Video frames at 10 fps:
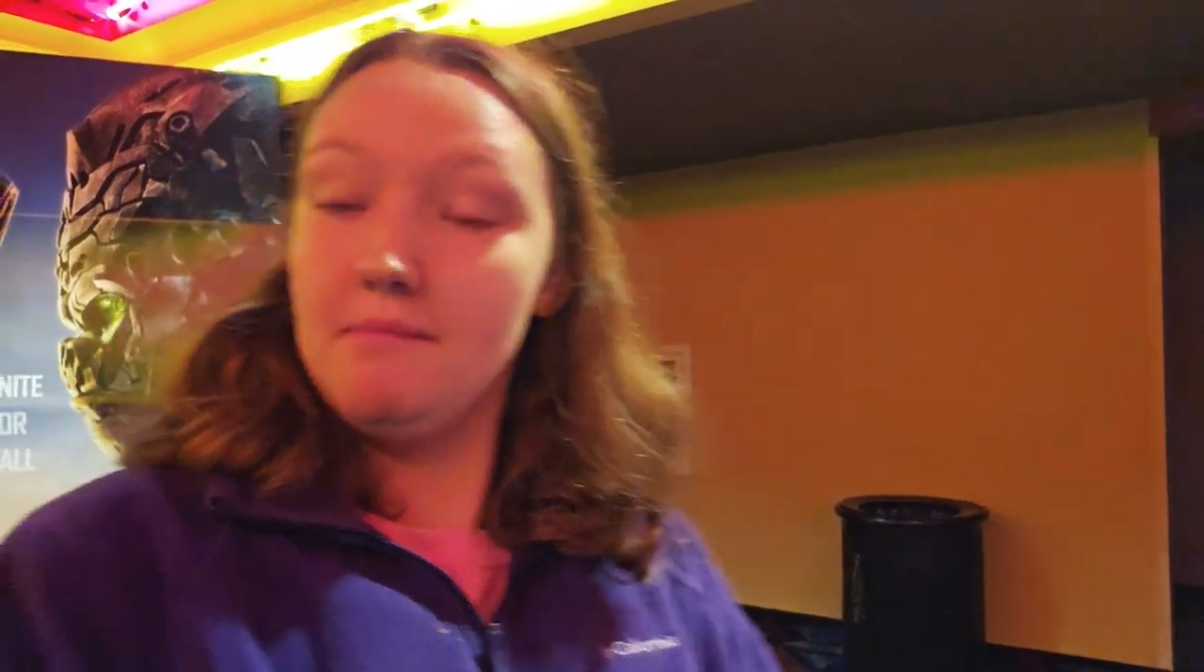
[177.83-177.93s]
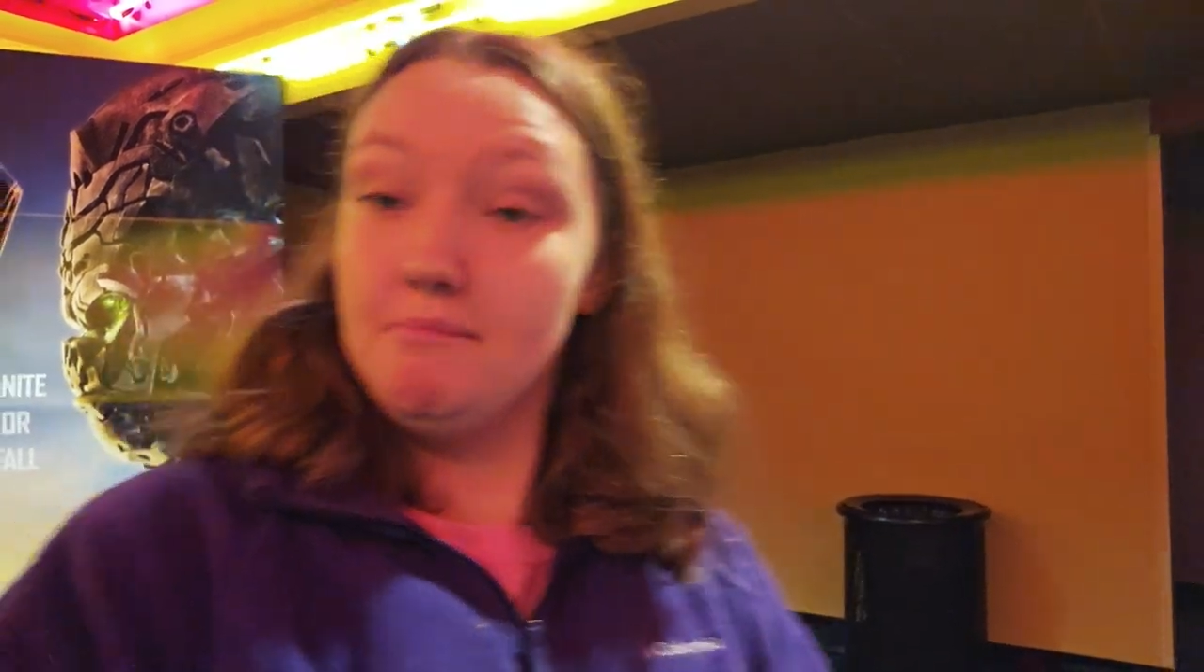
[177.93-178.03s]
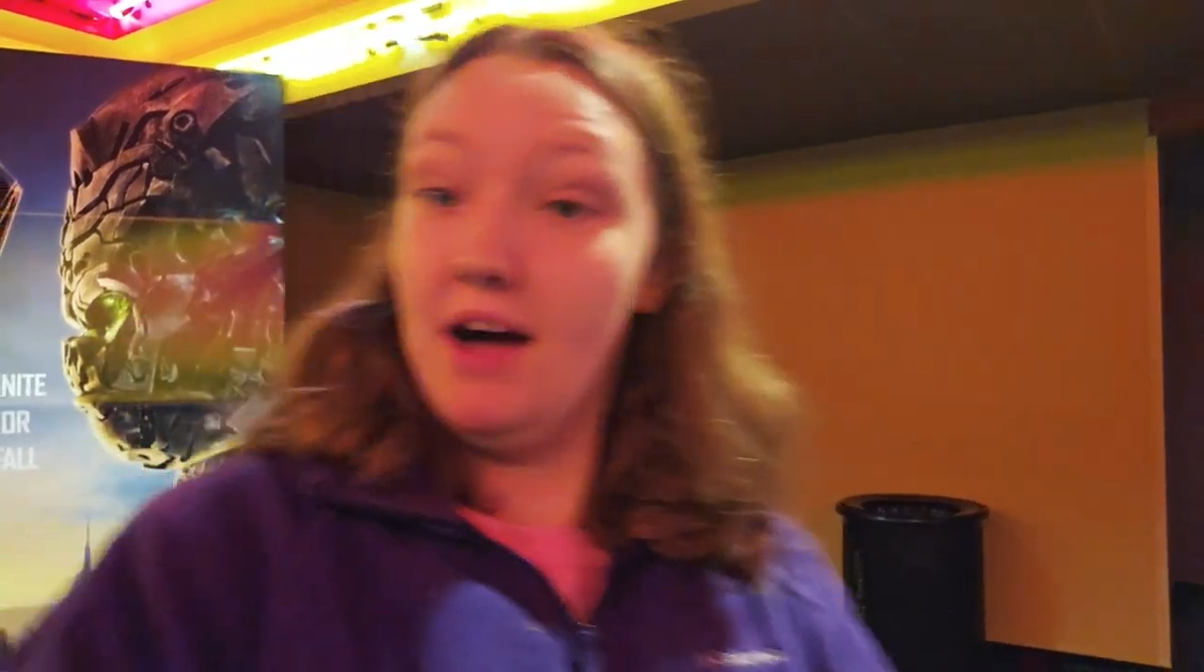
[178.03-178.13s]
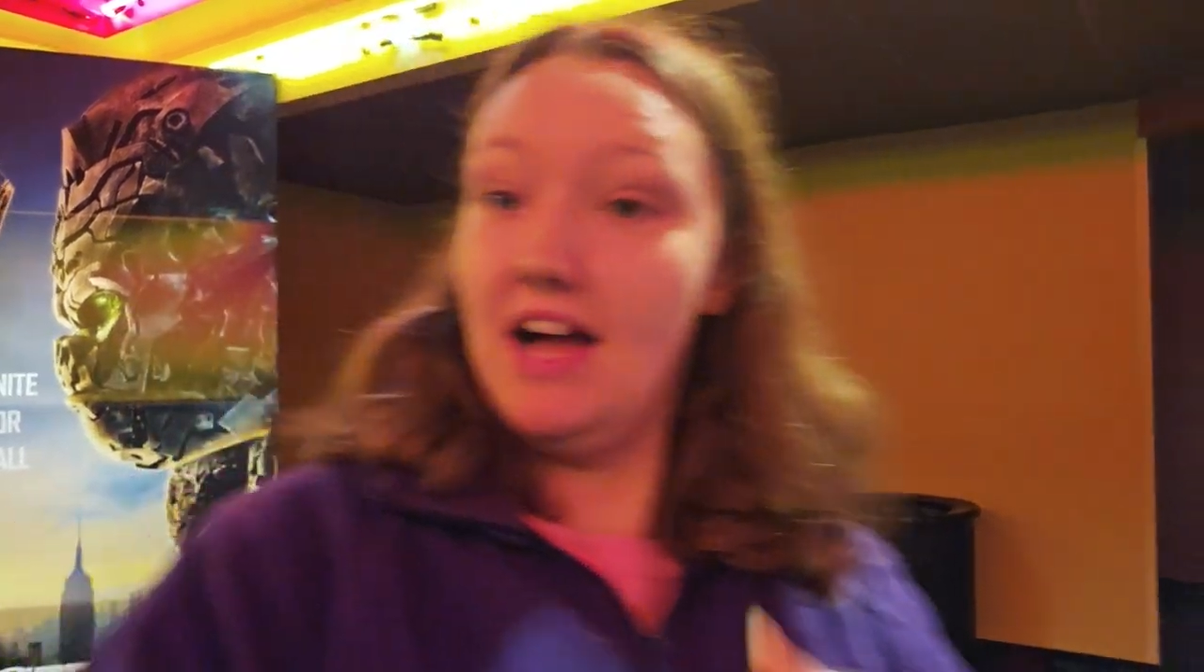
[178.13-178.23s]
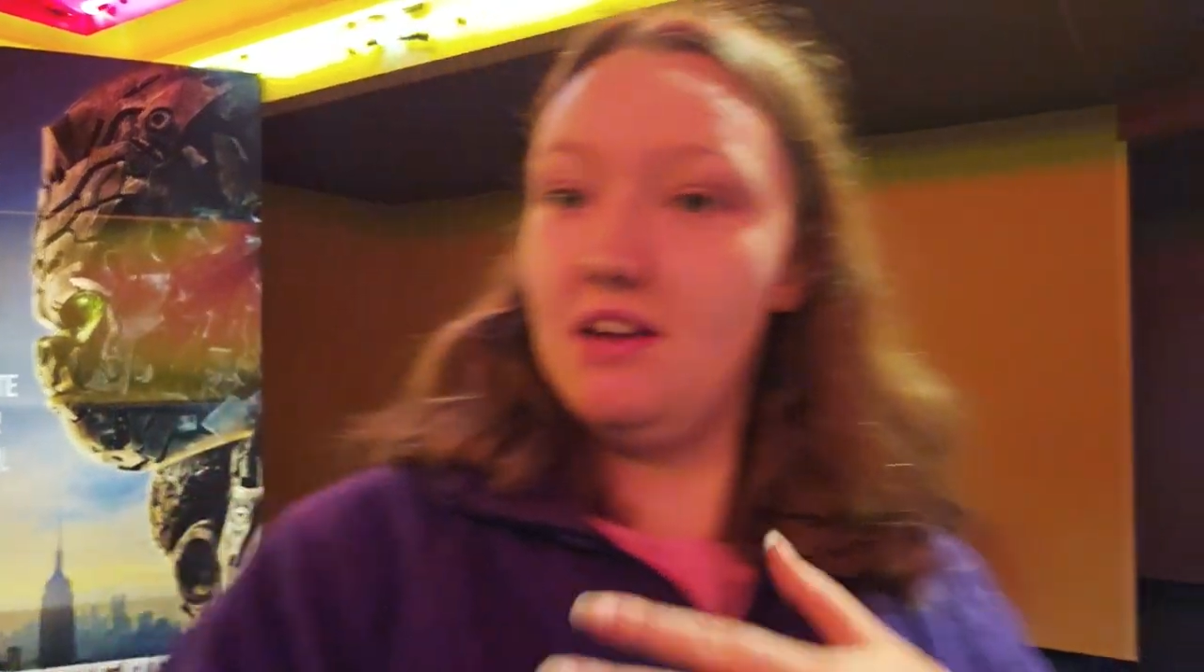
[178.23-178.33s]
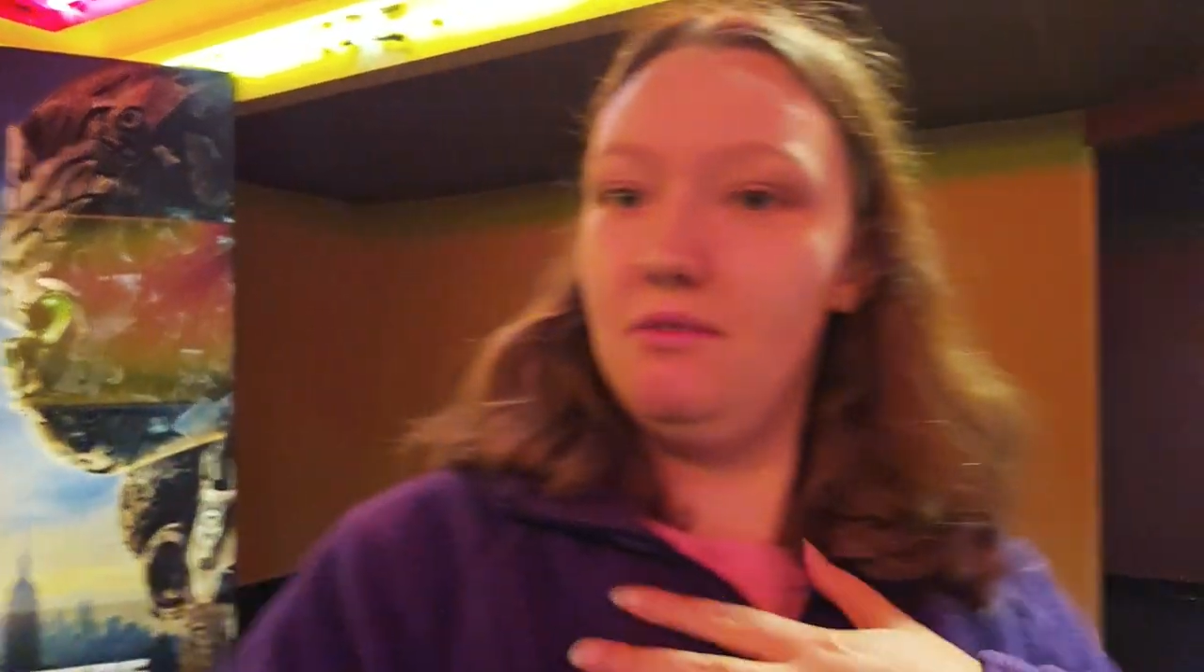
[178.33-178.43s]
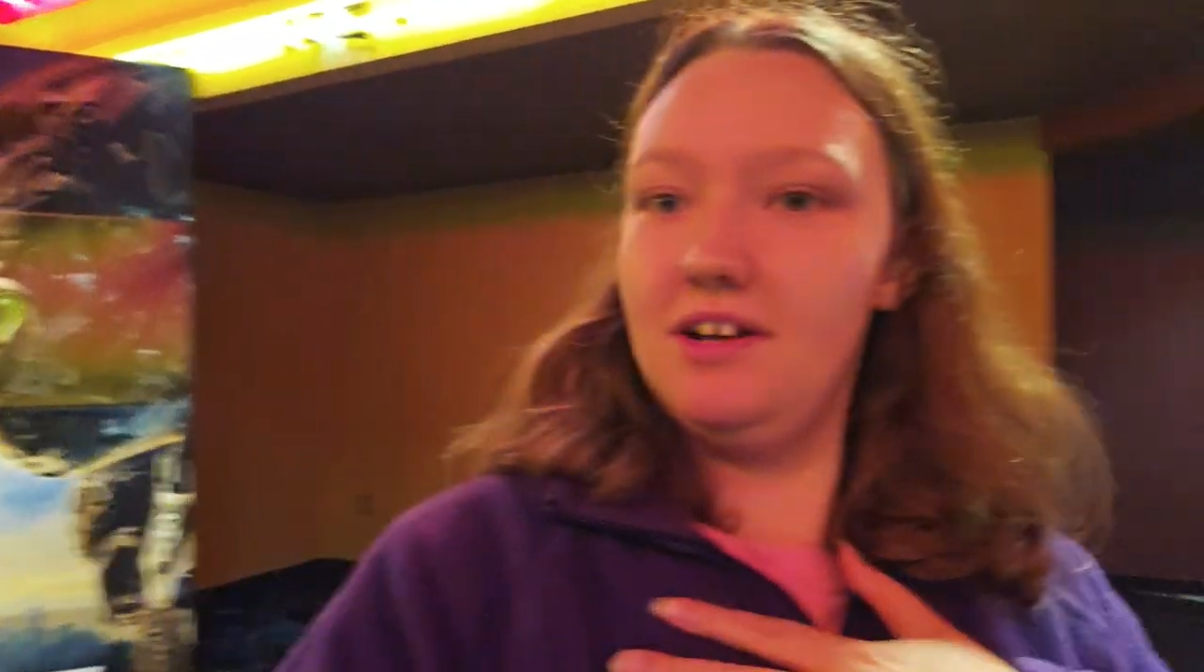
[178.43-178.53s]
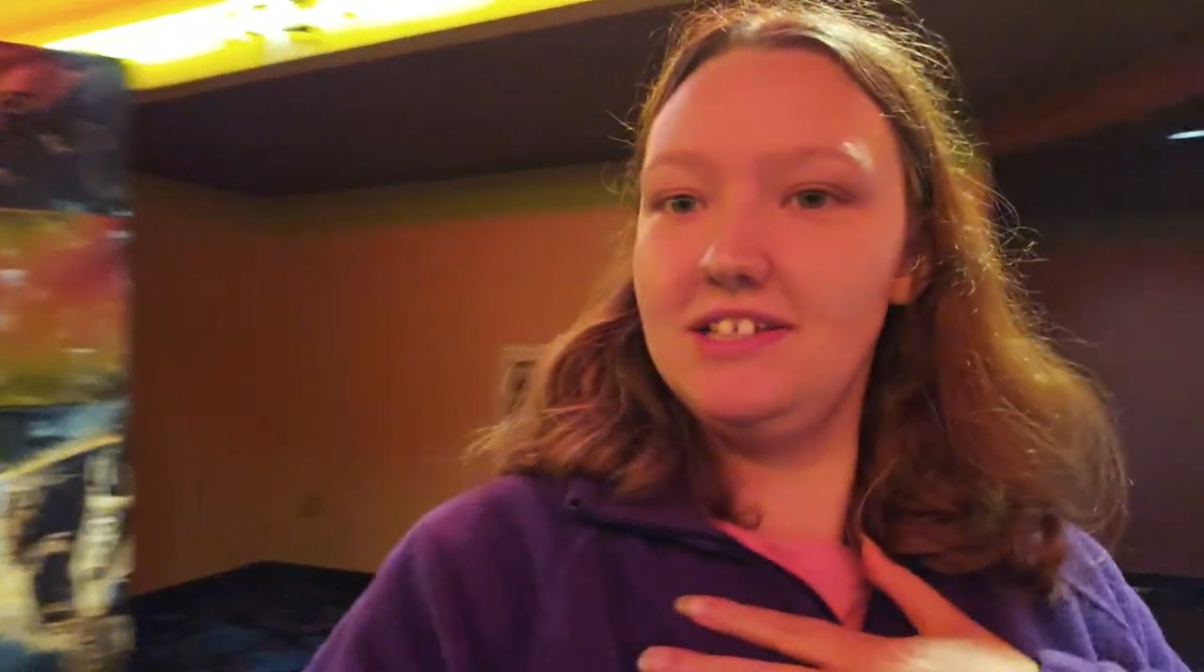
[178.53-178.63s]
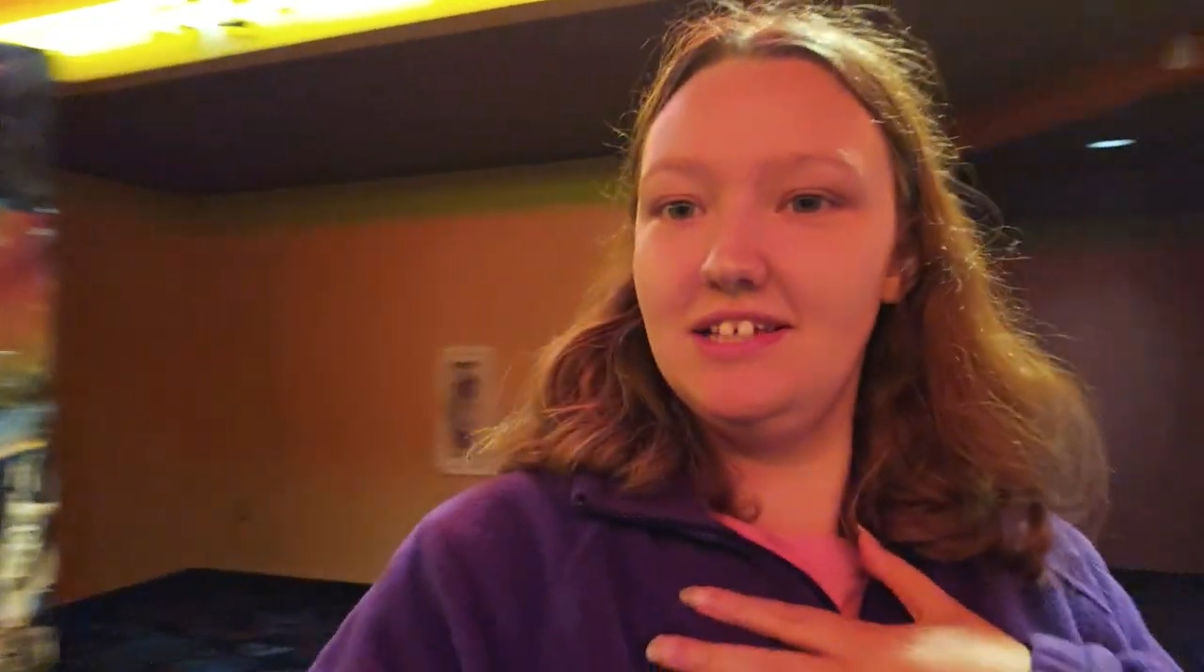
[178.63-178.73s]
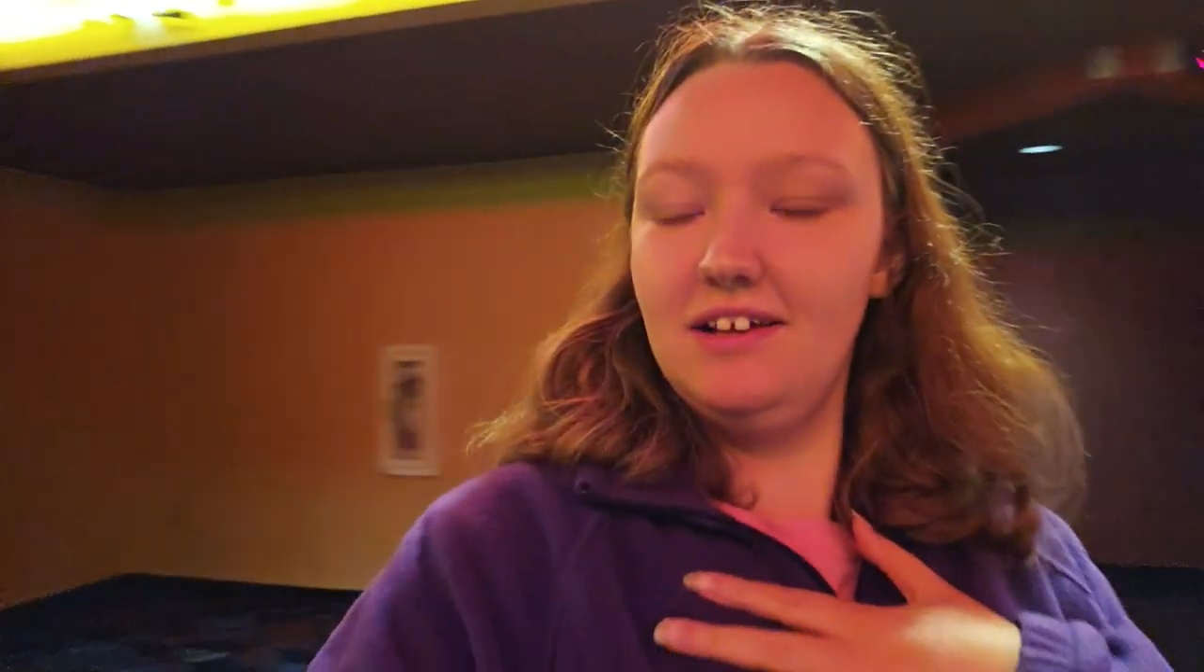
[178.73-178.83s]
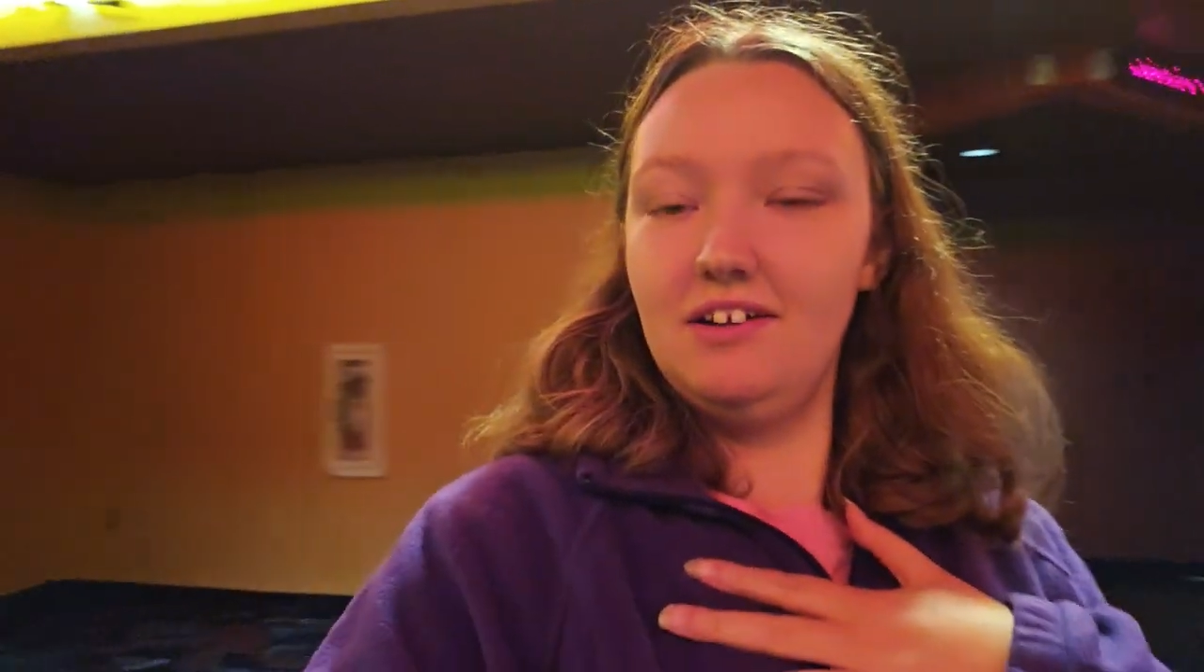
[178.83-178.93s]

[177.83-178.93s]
mine was